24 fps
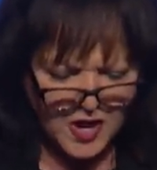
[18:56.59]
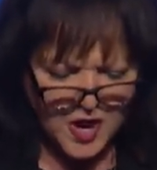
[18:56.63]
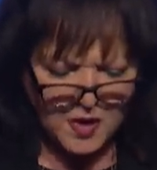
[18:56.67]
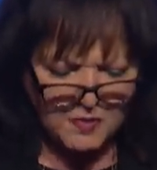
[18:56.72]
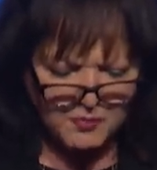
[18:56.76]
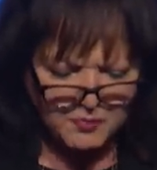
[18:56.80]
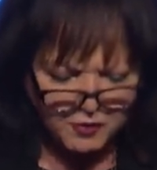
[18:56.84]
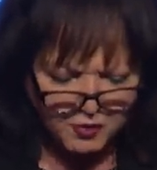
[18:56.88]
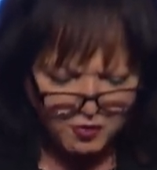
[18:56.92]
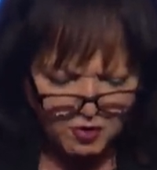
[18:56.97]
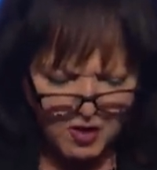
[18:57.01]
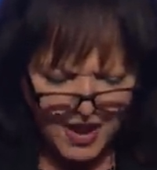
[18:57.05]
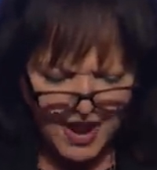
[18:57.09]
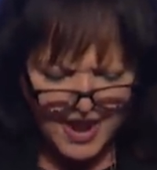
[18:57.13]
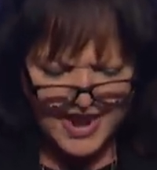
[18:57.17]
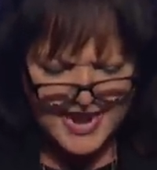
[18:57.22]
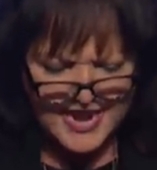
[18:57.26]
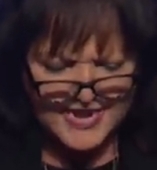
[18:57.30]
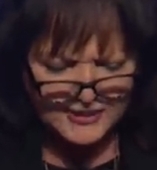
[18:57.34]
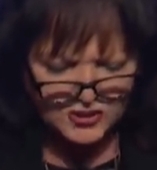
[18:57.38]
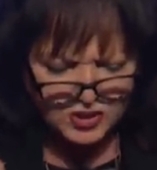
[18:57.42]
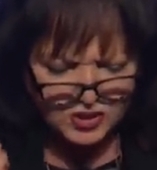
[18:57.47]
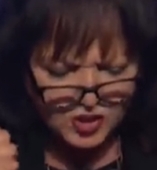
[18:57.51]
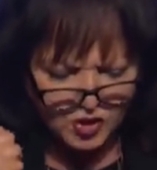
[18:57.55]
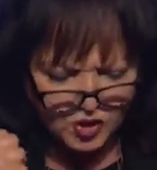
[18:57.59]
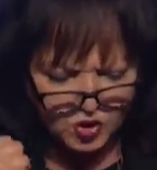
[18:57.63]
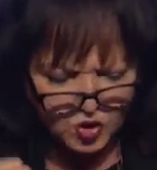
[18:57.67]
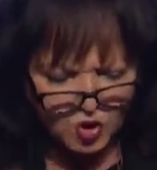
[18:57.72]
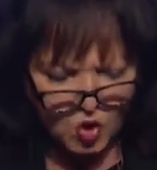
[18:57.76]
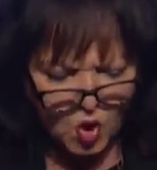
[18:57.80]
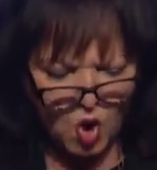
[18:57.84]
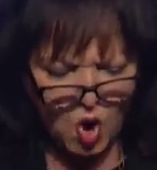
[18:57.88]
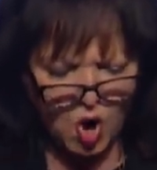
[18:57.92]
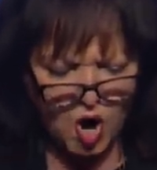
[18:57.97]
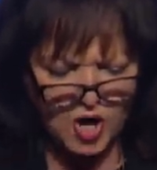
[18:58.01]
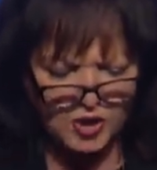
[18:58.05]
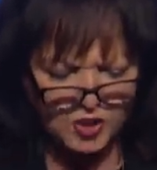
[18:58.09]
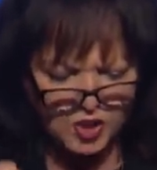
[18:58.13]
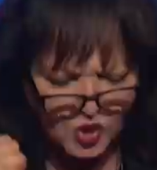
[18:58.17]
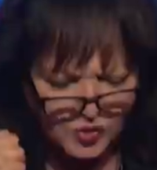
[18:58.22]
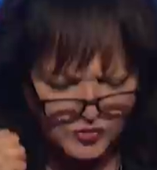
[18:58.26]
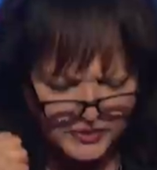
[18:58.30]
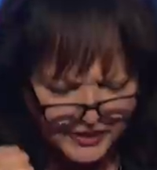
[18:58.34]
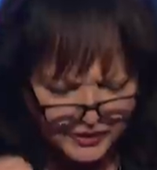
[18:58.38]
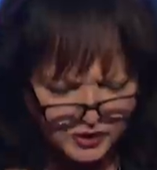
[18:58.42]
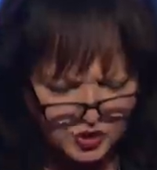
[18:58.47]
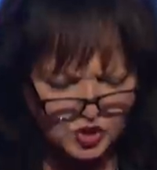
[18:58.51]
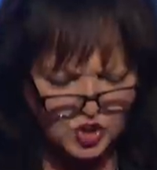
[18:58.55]
Pray to the Lord who's
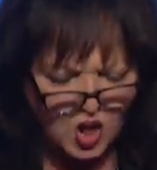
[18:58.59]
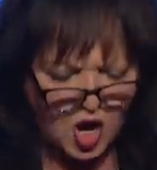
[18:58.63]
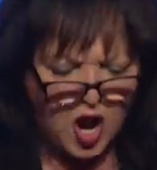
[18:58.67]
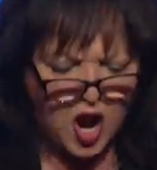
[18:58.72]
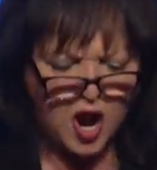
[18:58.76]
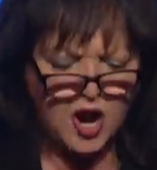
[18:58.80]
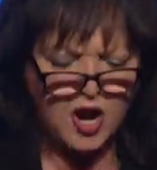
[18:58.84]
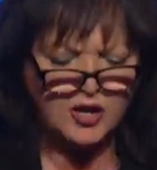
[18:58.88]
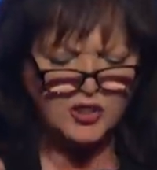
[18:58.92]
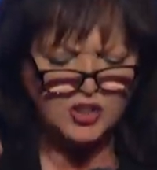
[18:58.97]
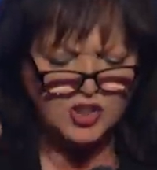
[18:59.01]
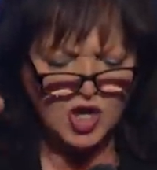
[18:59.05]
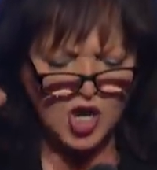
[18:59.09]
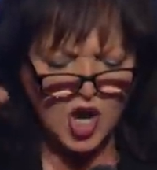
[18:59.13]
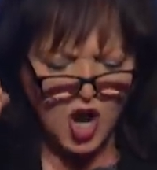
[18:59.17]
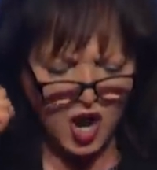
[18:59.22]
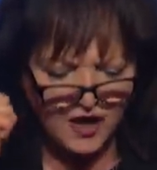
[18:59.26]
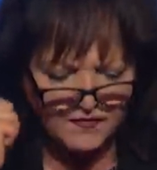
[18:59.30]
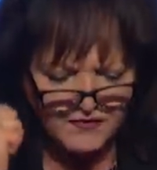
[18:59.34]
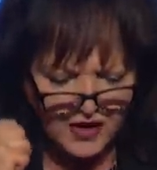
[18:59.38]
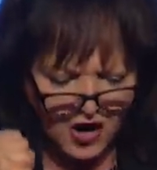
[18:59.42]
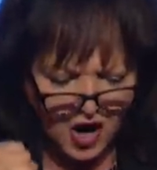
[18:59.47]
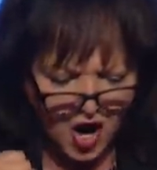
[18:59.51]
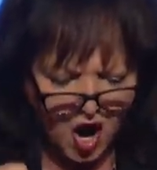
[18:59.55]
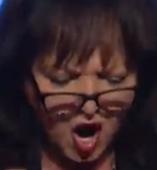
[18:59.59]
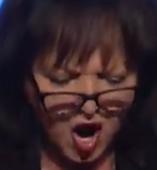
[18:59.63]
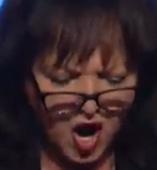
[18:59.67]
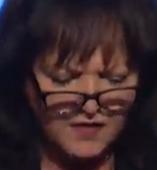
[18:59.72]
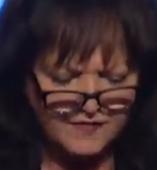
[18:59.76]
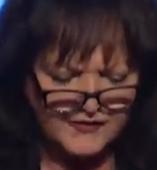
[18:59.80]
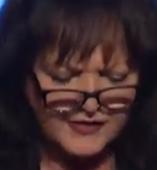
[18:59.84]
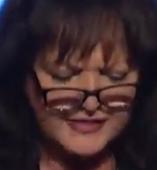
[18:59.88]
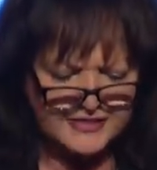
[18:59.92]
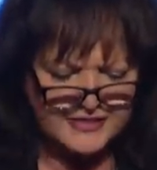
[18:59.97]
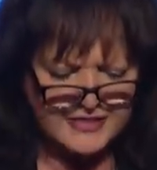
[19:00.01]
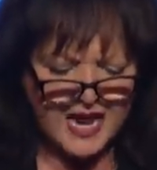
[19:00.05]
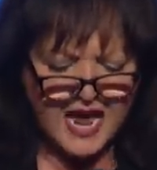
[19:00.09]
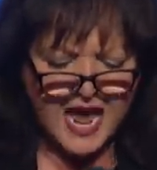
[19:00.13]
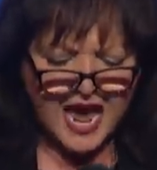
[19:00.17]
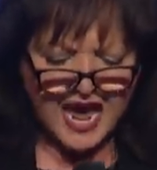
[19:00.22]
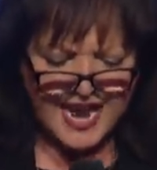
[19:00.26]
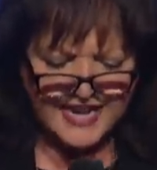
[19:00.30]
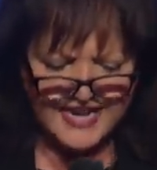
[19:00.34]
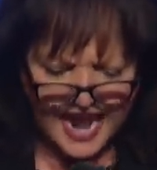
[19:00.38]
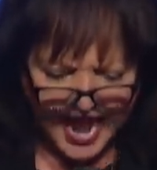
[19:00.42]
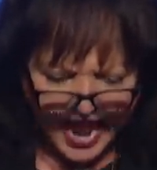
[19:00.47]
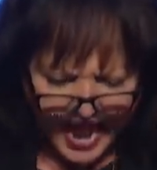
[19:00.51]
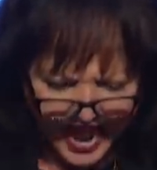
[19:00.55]
in charge of the harvest
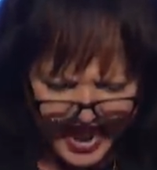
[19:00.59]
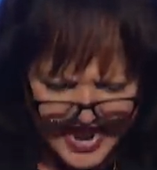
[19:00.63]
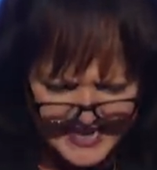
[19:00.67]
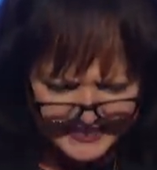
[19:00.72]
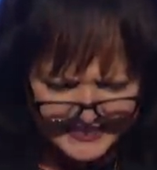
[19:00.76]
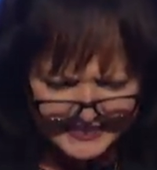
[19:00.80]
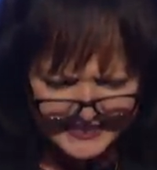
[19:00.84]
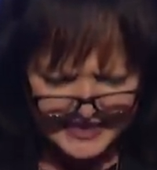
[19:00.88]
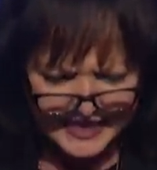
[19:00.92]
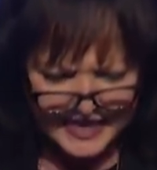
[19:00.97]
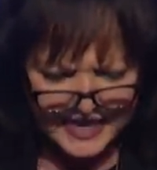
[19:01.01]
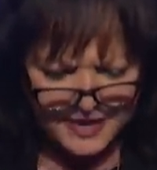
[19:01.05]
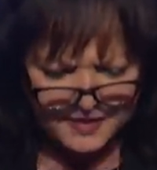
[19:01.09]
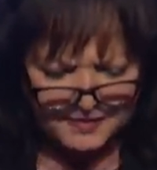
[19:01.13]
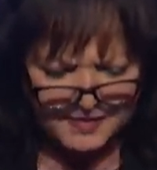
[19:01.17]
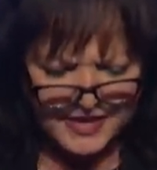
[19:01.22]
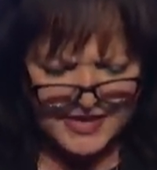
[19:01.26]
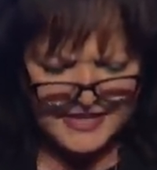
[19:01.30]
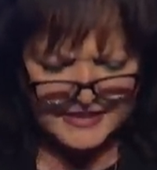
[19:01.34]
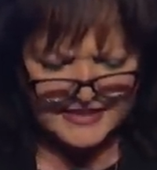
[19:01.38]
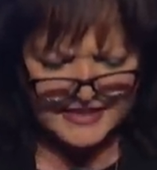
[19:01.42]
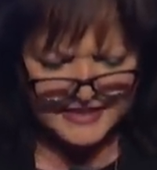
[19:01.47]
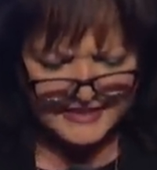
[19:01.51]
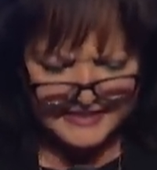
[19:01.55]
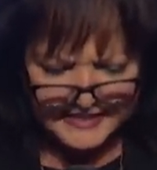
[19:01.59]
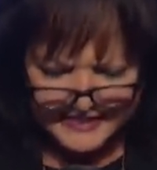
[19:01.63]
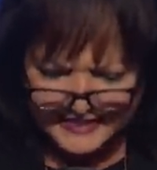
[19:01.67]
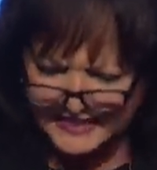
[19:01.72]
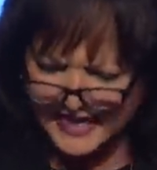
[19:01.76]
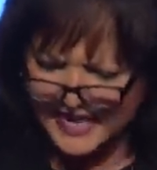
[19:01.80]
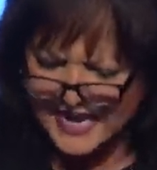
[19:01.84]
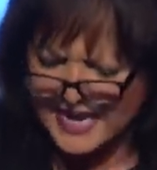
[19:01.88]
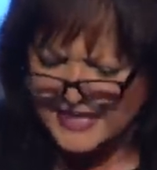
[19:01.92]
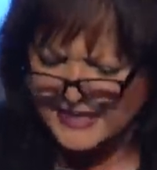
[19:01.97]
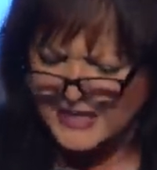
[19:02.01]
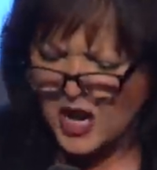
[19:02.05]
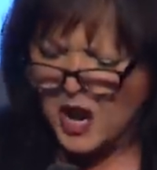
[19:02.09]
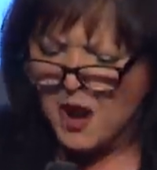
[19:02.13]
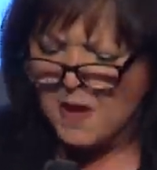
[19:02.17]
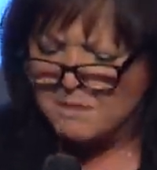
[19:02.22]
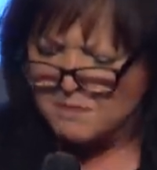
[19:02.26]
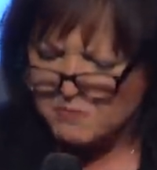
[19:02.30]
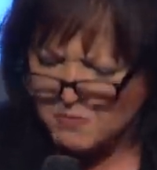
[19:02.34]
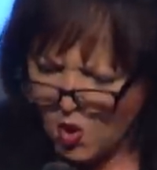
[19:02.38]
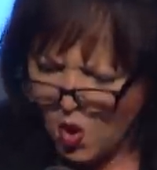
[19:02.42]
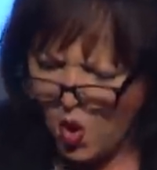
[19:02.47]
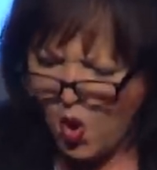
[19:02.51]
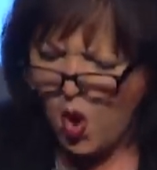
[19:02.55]
and ask him to send
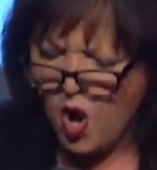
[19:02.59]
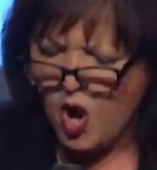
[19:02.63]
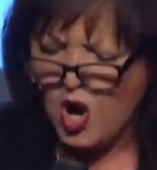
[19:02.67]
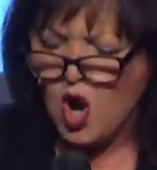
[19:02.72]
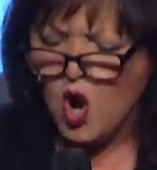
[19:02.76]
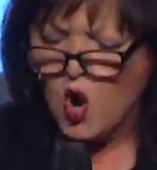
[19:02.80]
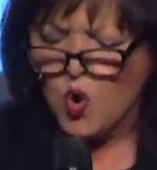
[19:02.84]
more